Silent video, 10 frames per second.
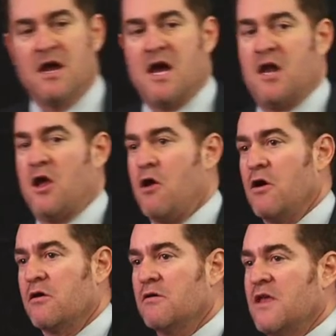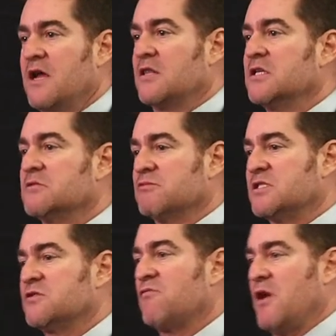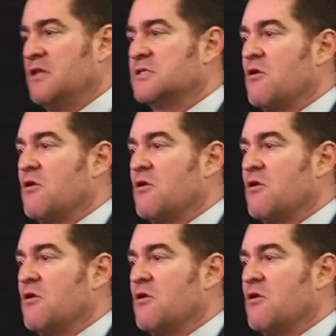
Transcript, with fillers: And I argued that these restraints